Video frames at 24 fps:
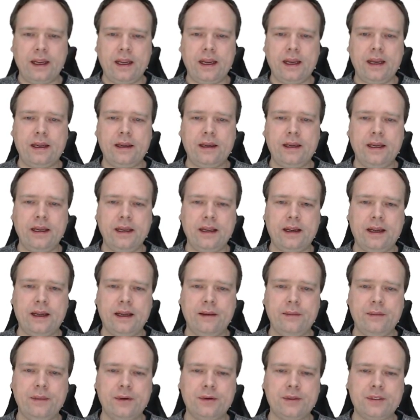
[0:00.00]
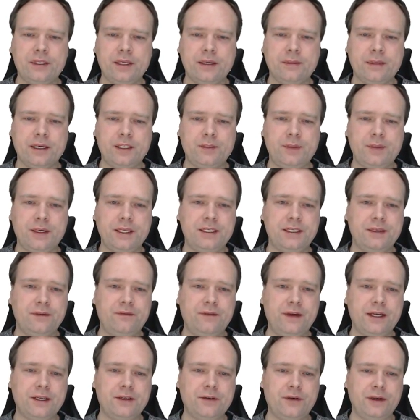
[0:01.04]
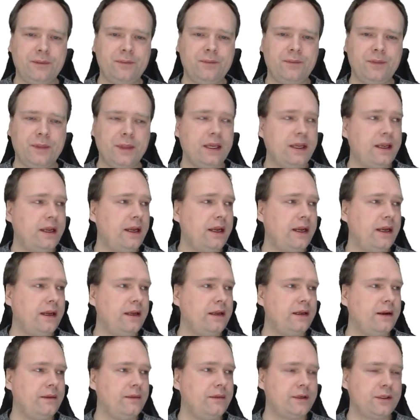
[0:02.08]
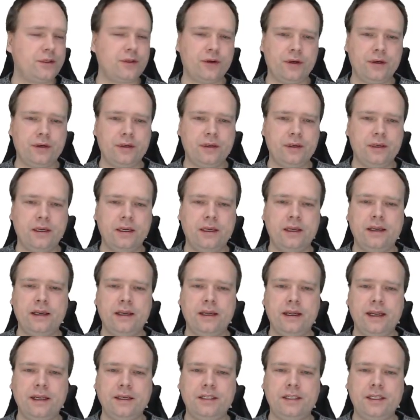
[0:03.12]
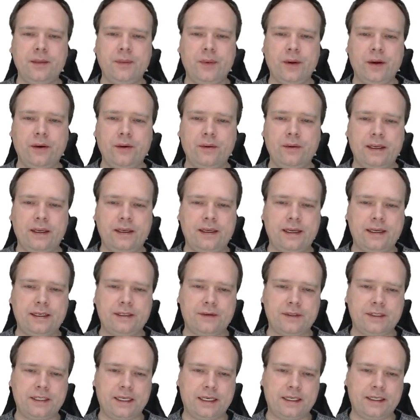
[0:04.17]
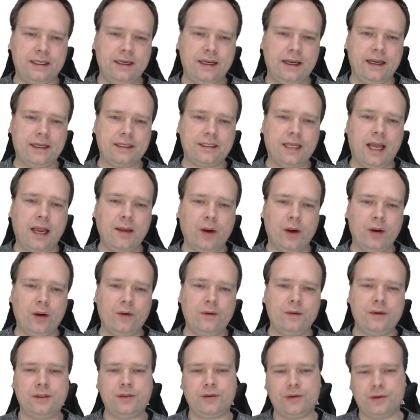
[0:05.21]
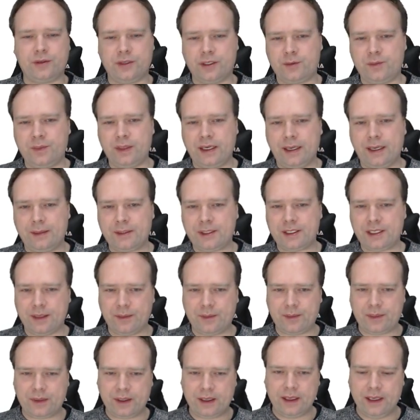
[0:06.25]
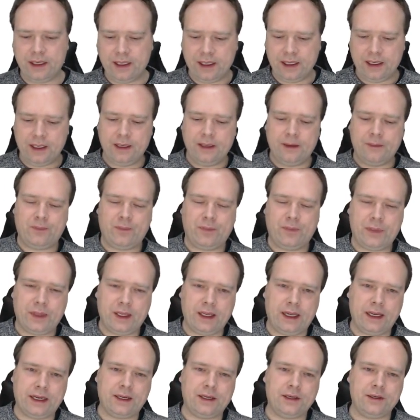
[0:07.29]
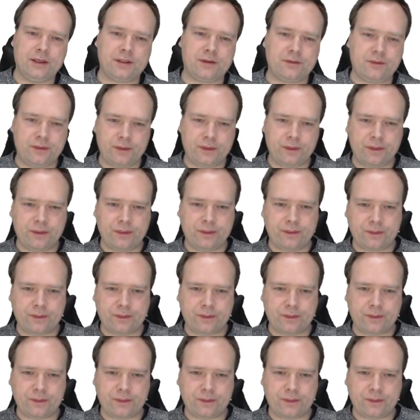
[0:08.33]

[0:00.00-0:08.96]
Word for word: And here I'm using my spaceship factory, and I return a shippo, and that was actually a typo. It should just be named ship. I can just